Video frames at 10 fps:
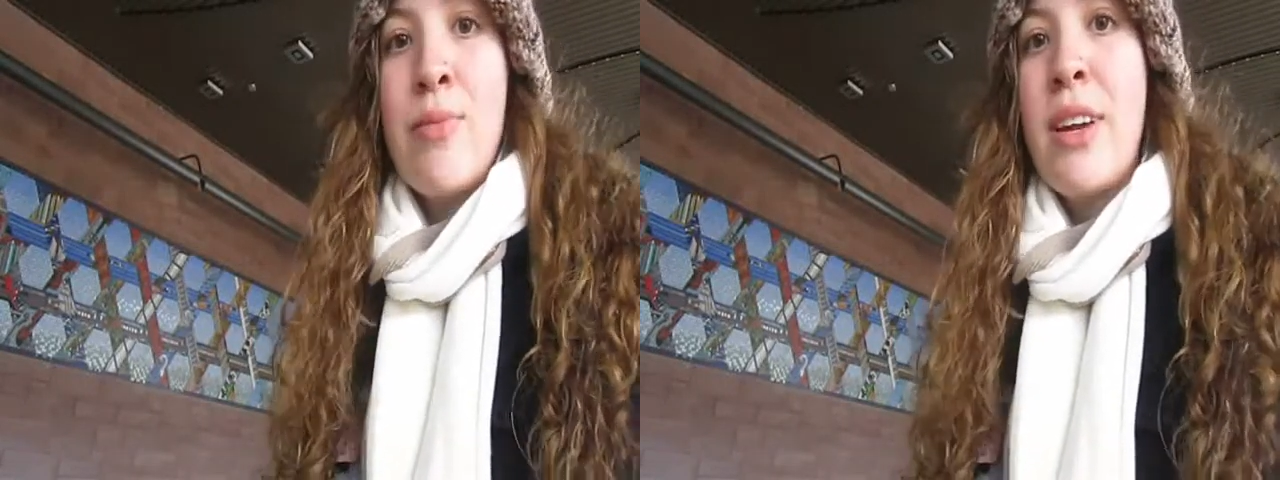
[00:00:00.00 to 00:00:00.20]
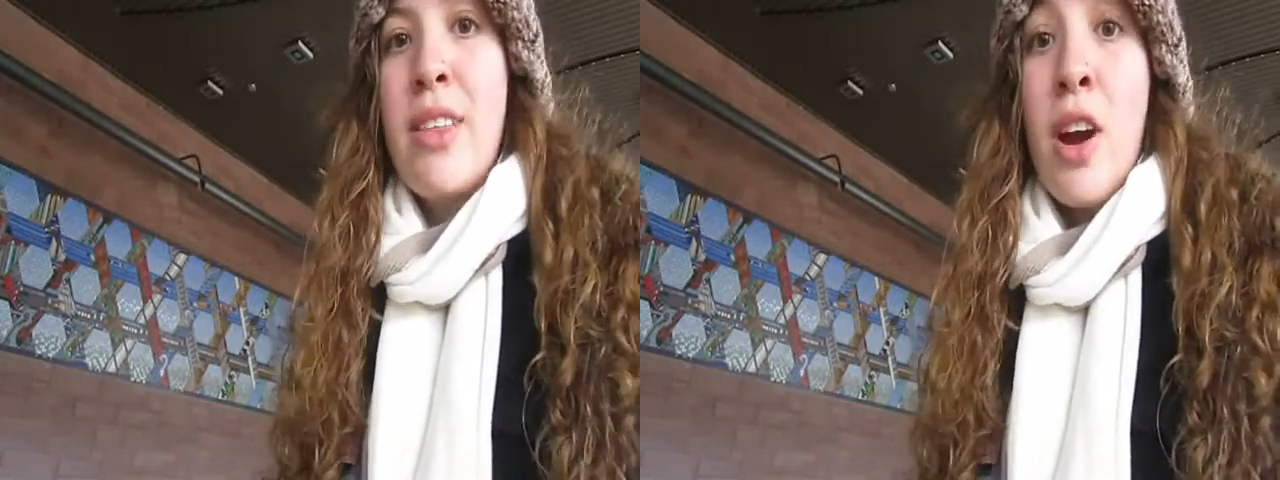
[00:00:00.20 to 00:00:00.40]

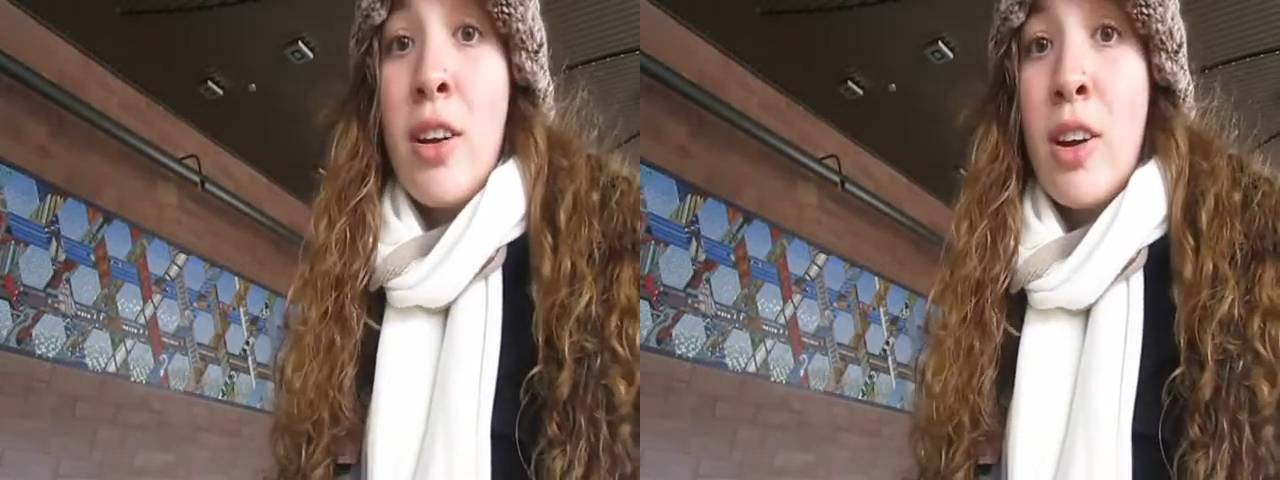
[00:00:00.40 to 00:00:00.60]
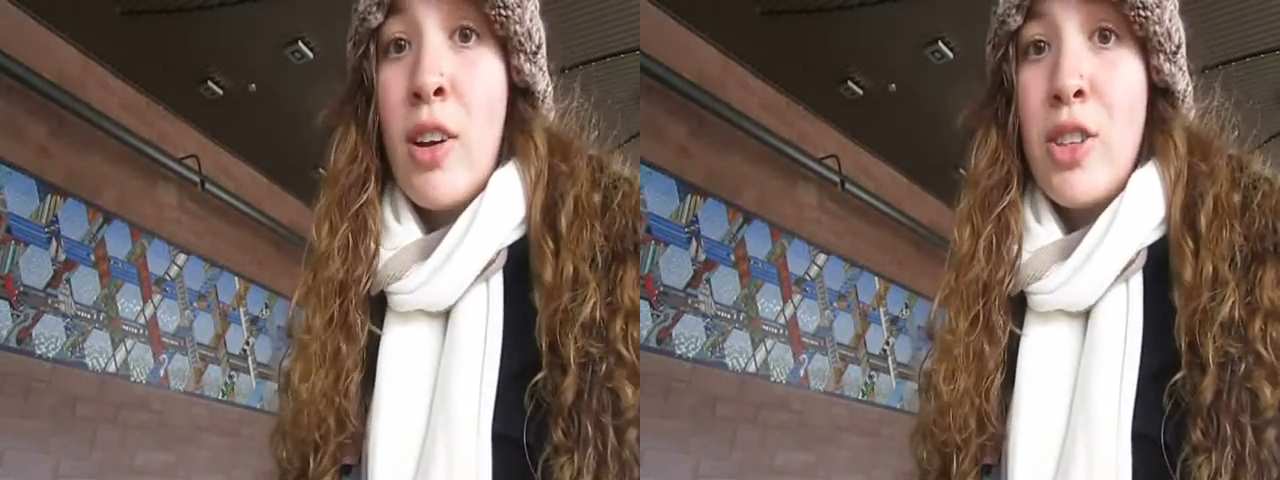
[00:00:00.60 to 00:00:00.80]
breathe art
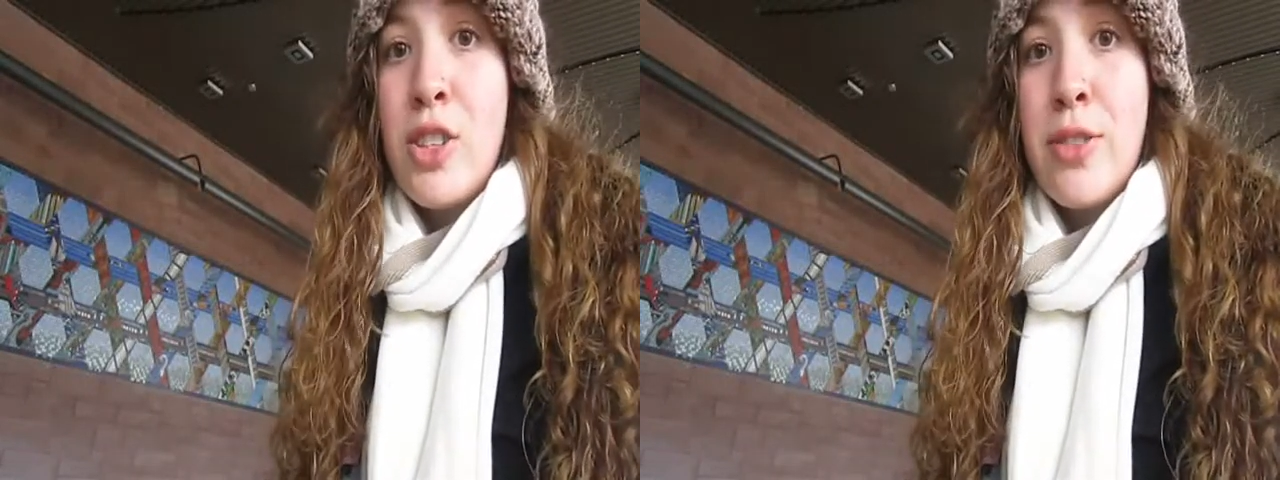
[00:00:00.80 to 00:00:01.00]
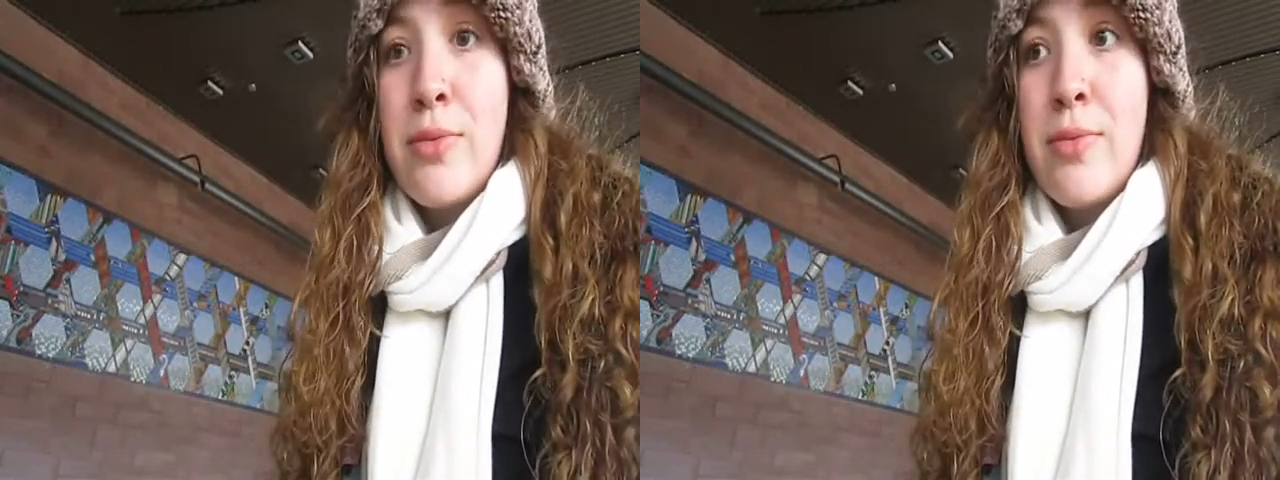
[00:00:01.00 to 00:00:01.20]
and
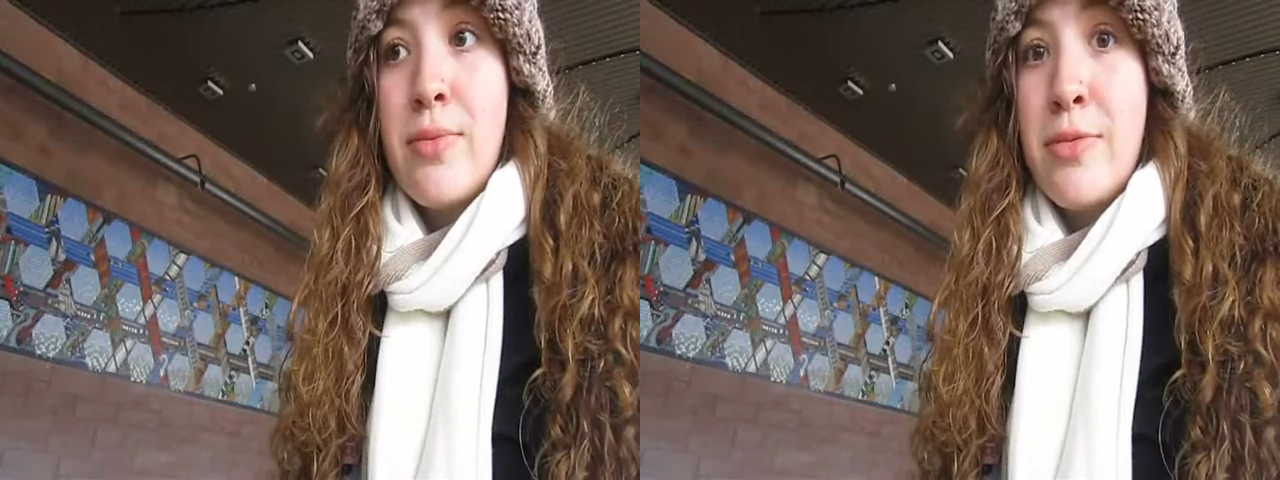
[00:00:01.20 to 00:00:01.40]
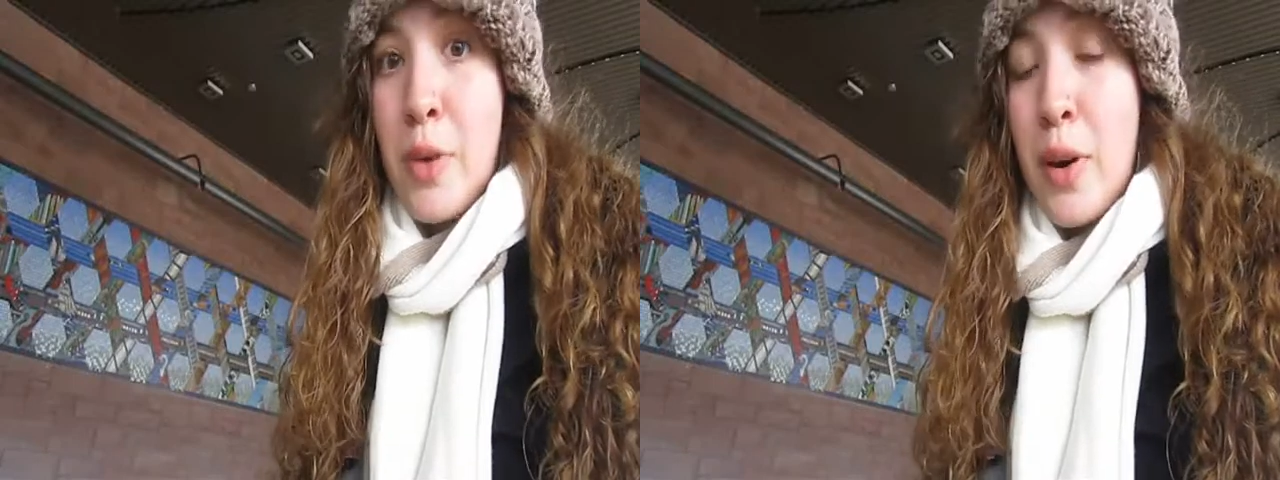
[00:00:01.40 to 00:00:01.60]
culture
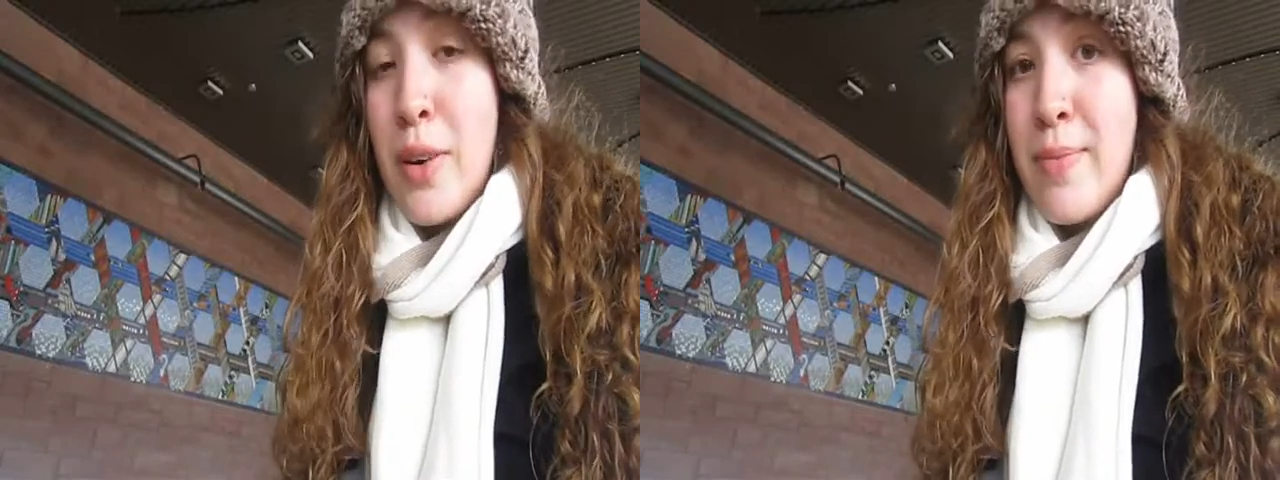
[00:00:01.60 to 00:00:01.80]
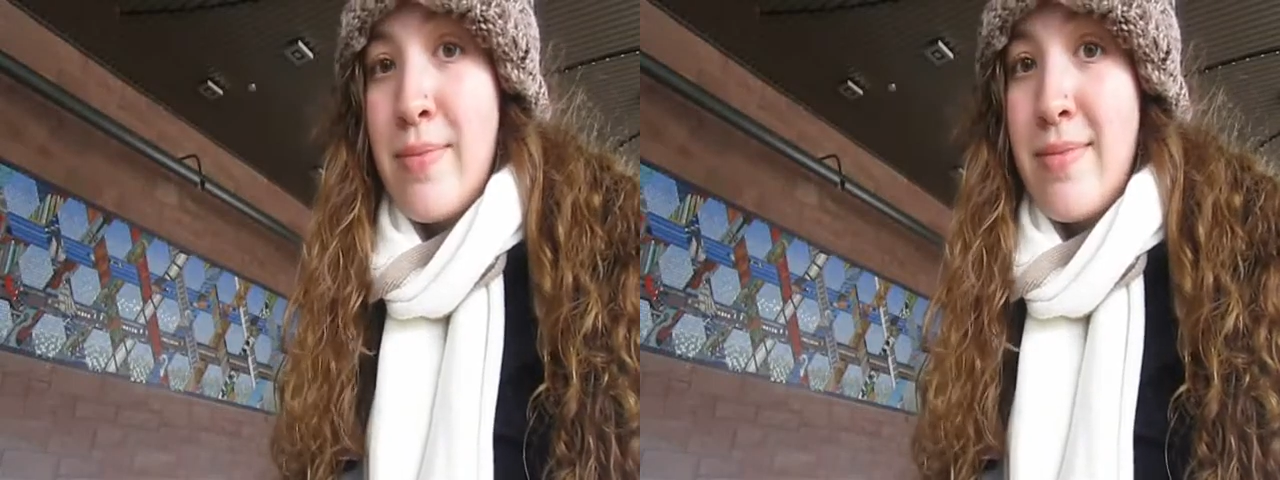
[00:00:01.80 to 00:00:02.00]
for